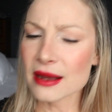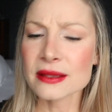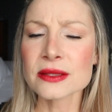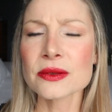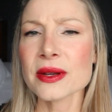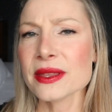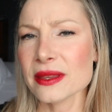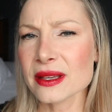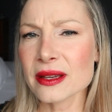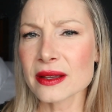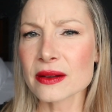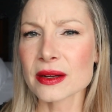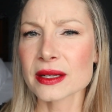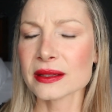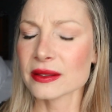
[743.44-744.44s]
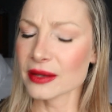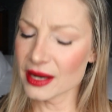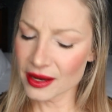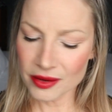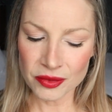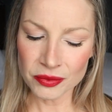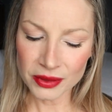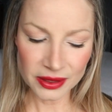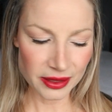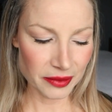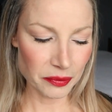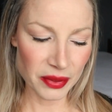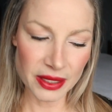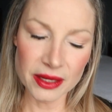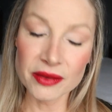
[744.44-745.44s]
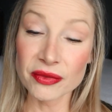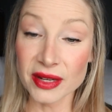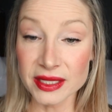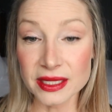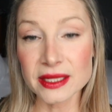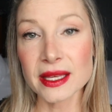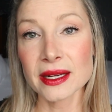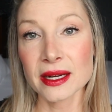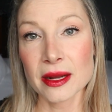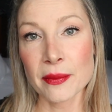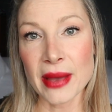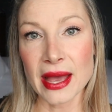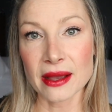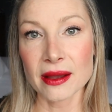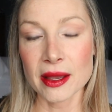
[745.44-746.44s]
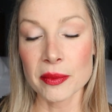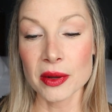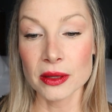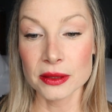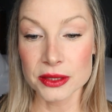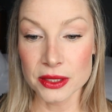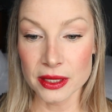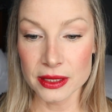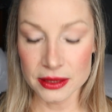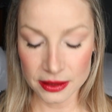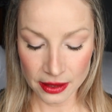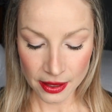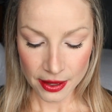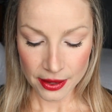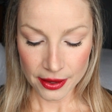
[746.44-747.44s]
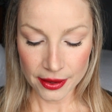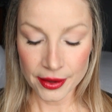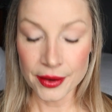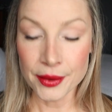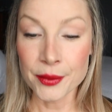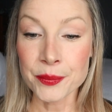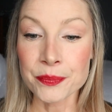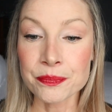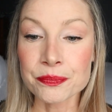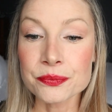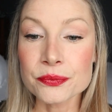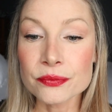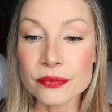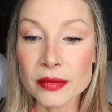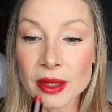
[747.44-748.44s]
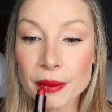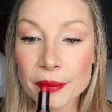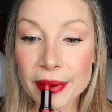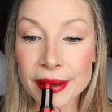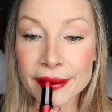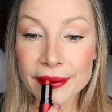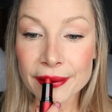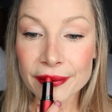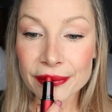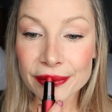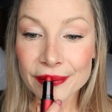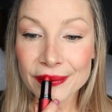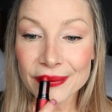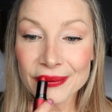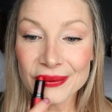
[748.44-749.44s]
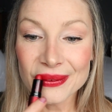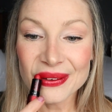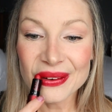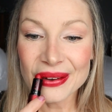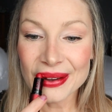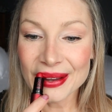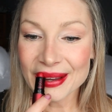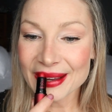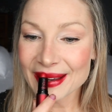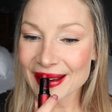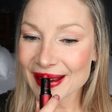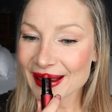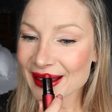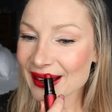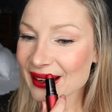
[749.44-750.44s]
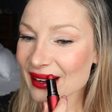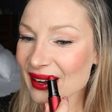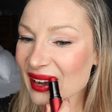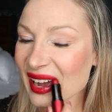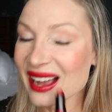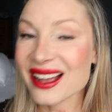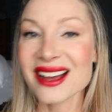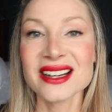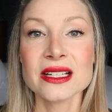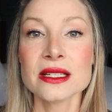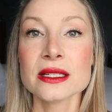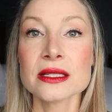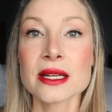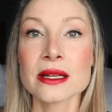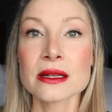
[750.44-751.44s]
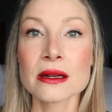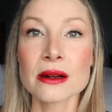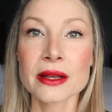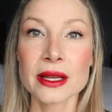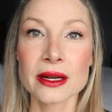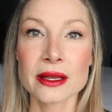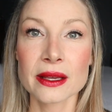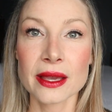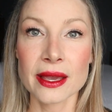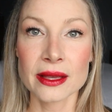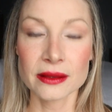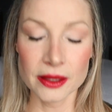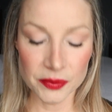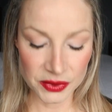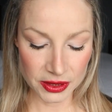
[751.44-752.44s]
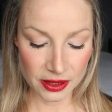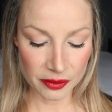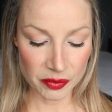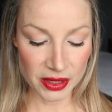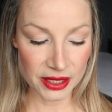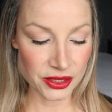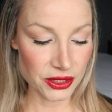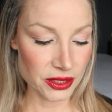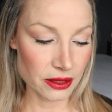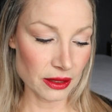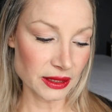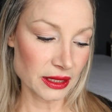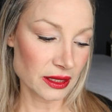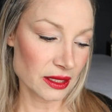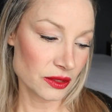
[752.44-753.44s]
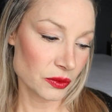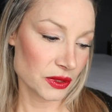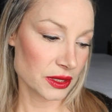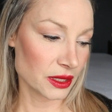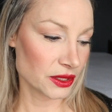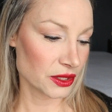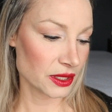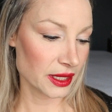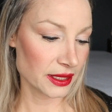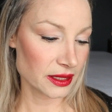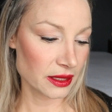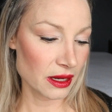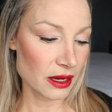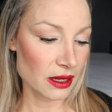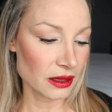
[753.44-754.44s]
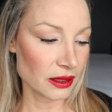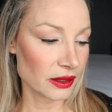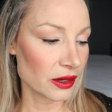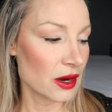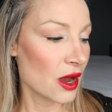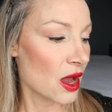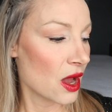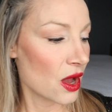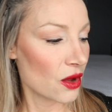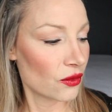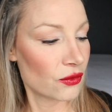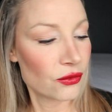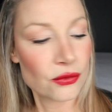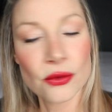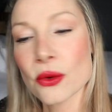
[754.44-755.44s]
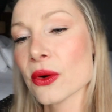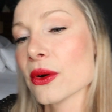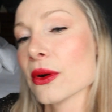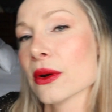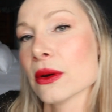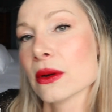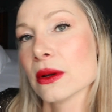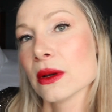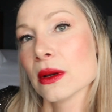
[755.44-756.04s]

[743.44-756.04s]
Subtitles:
And so I think I got it there. But if I did get it at MAC, I apologize. But yeah, so I hadn't intended on getting a lipstick, but I just thought that this was such a nice color for